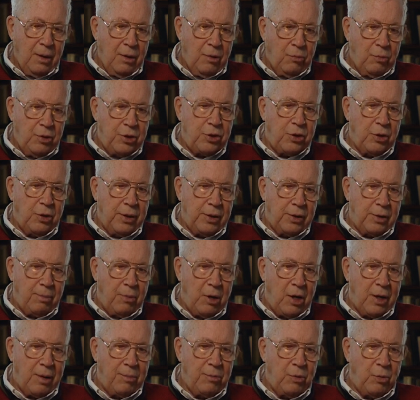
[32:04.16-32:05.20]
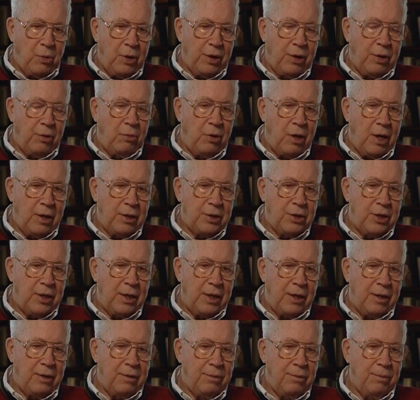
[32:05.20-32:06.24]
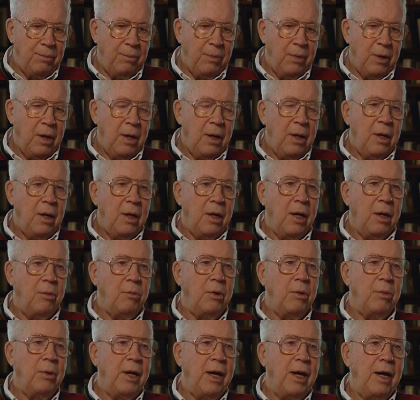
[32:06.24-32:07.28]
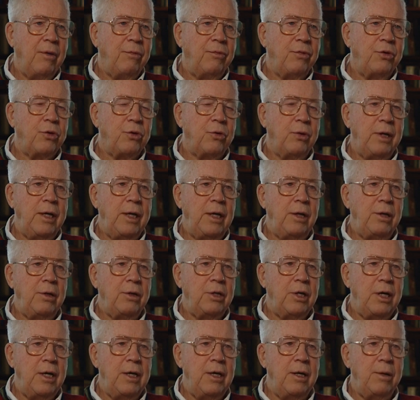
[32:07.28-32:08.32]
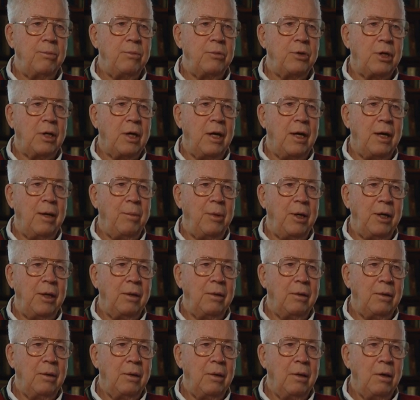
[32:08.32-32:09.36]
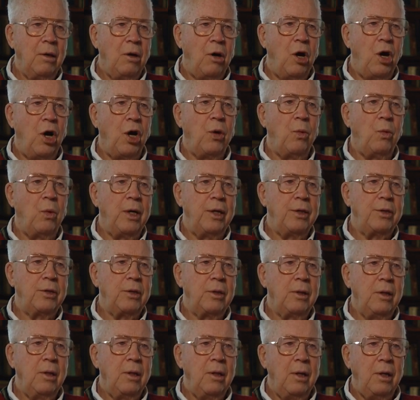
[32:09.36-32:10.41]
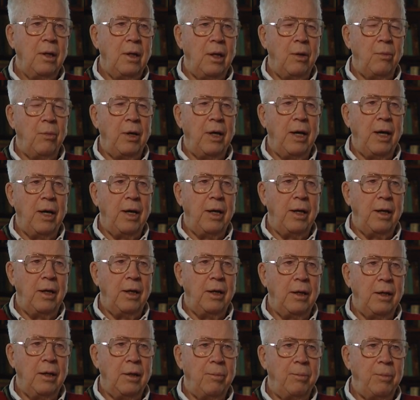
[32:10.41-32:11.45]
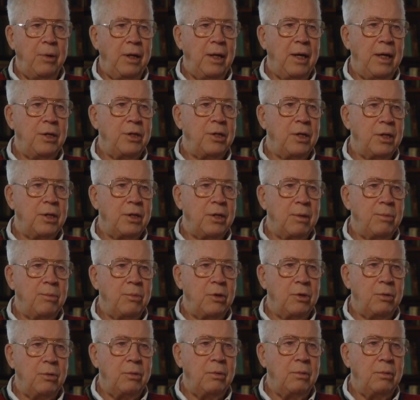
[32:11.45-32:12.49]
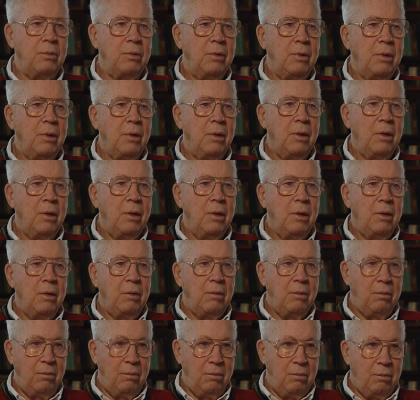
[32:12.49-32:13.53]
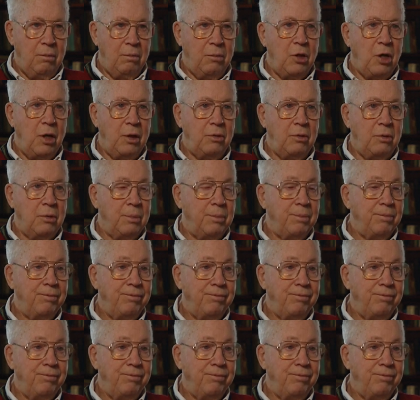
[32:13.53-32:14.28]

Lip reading: we stood at the bottom of one of the rocks there, and we would have three teams climbing all at once. And we had a PA system to talk to them.